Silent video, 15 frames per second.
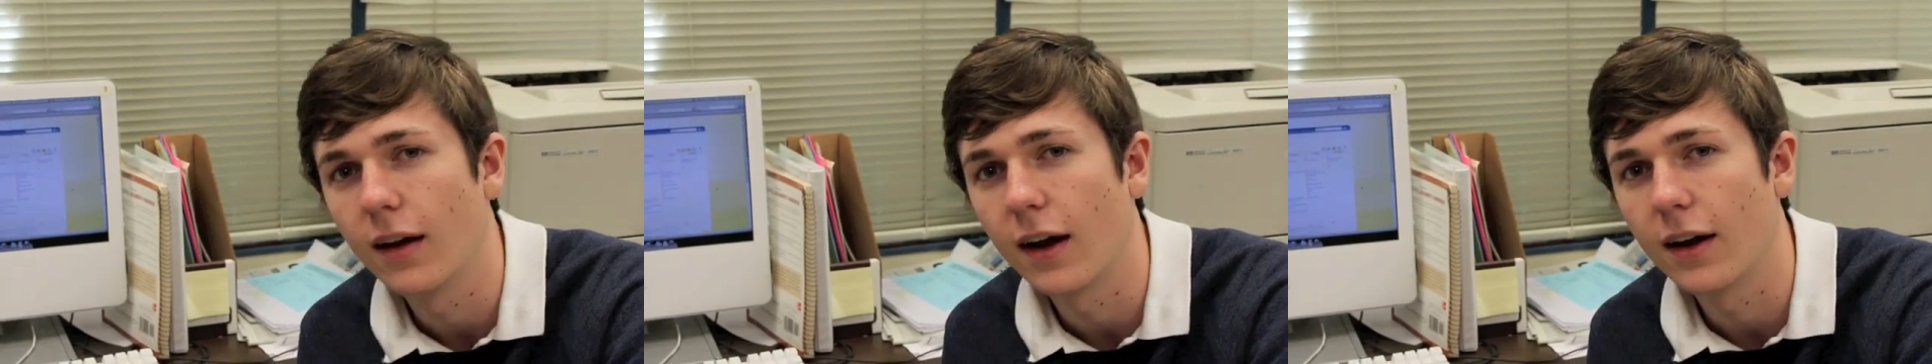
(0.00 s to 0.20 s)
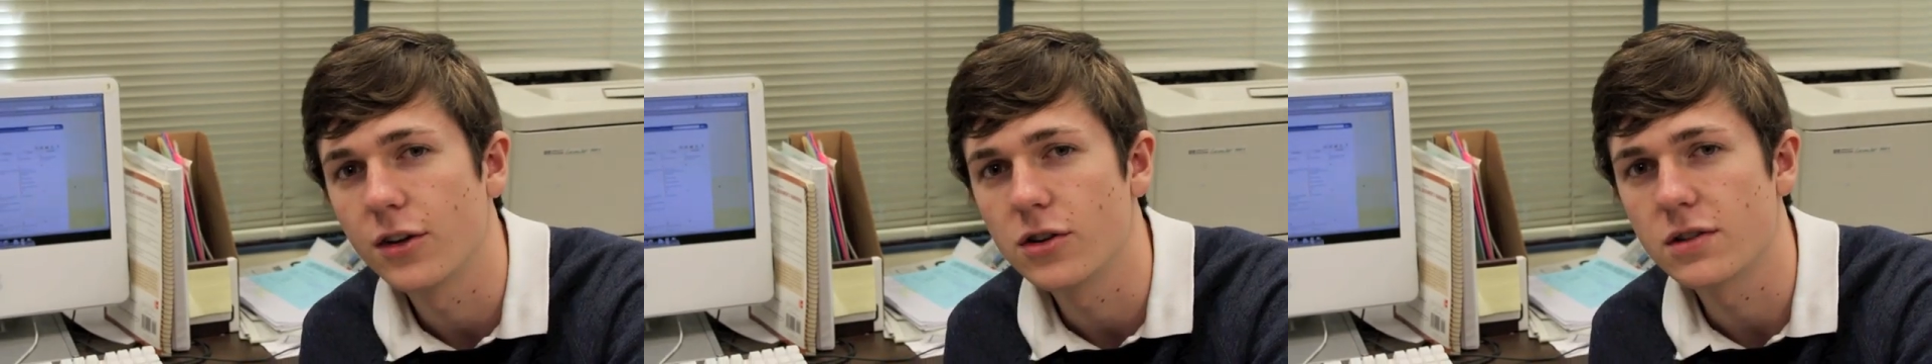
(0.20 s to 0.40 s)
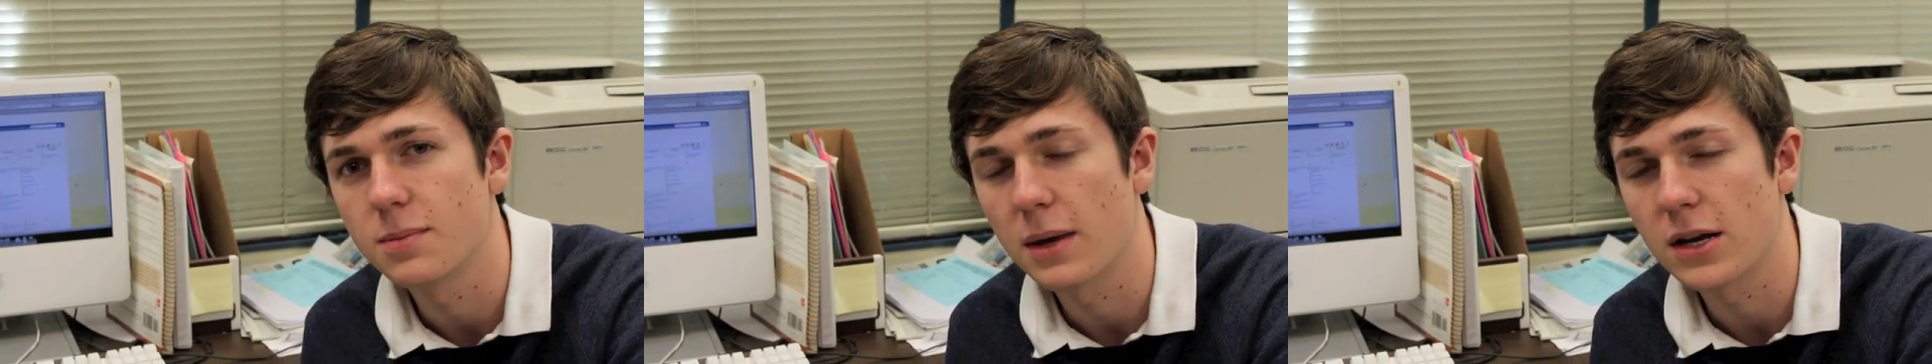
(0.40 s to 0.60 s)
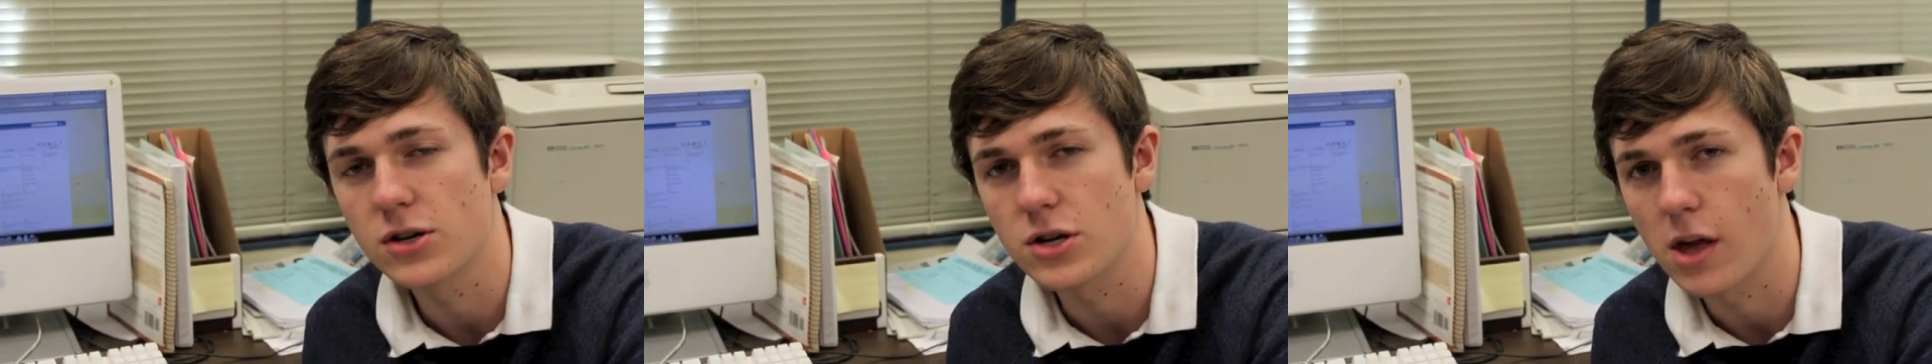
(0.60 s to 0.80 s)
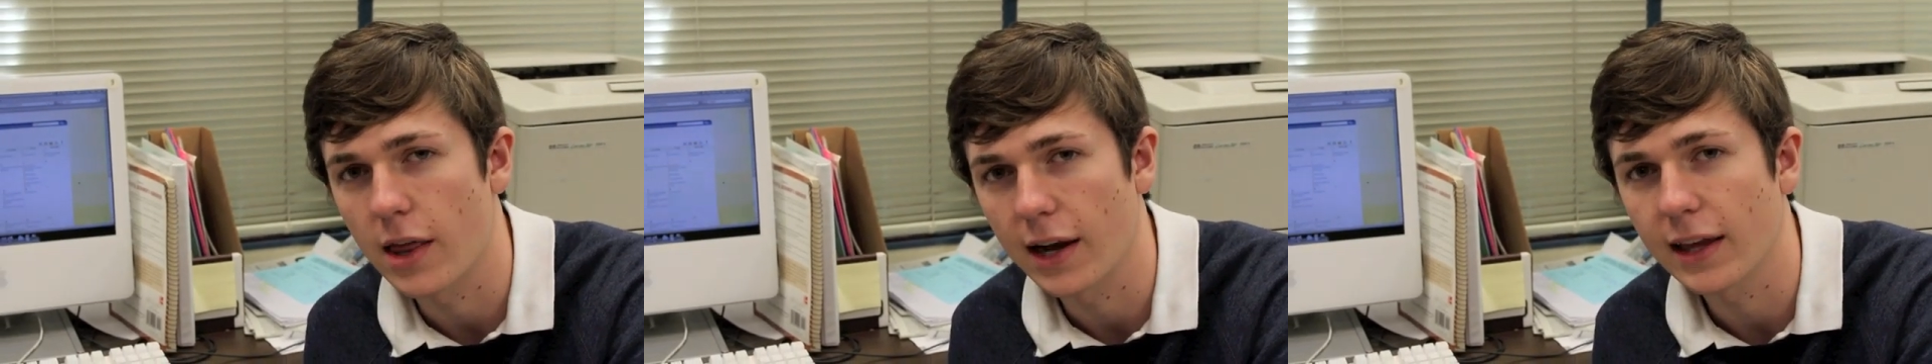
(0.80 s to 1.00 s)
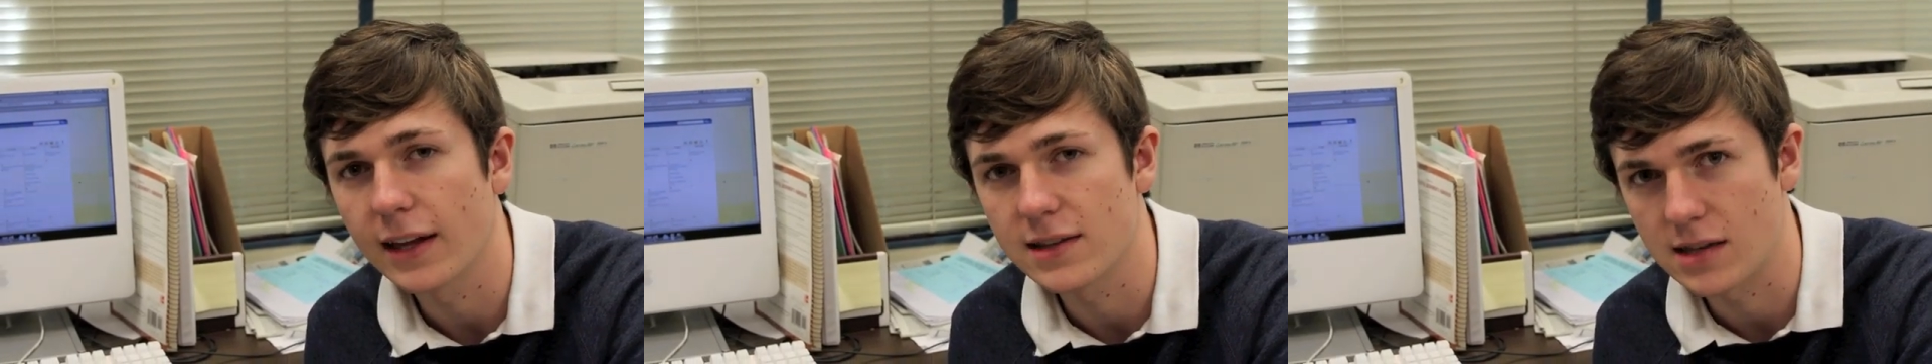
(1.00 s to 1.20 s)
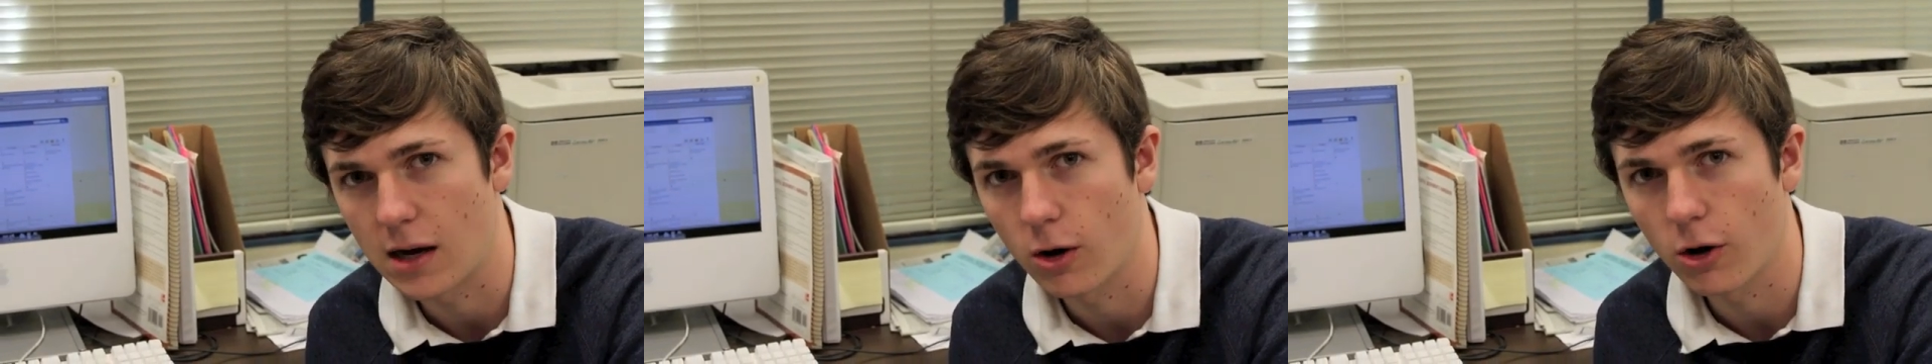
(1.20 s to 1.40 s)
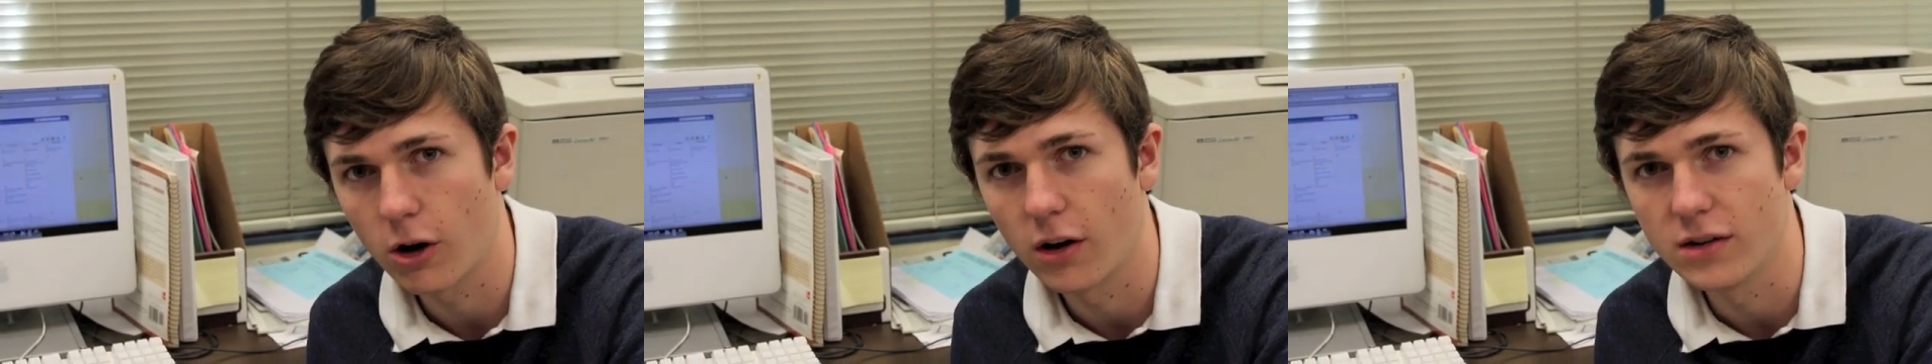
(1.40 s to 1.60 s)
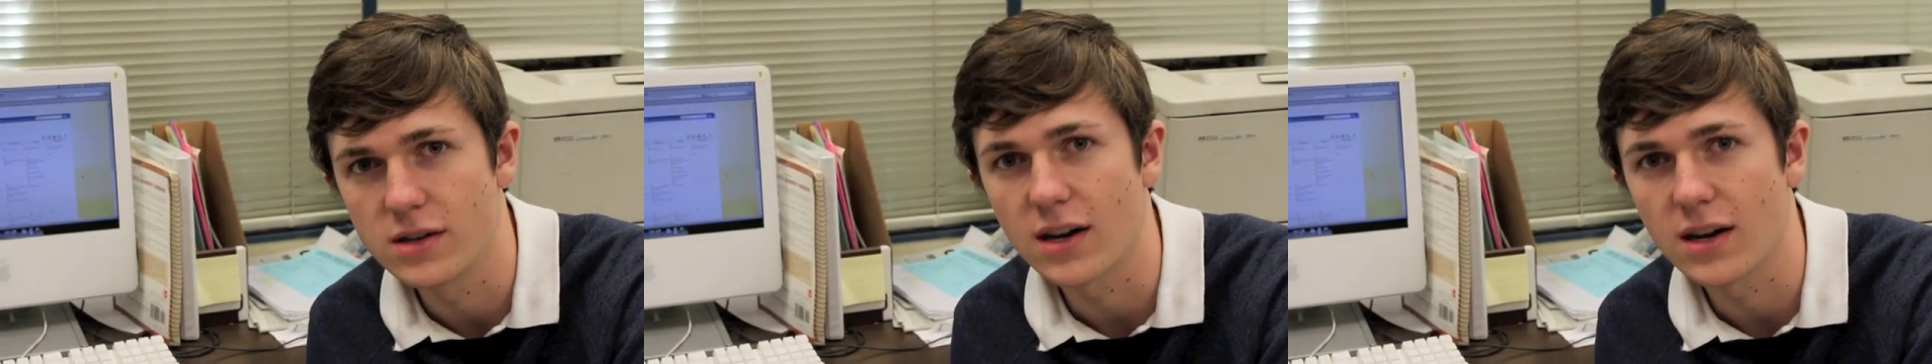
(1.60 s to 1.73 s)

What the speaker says: I just make sure that it gets out on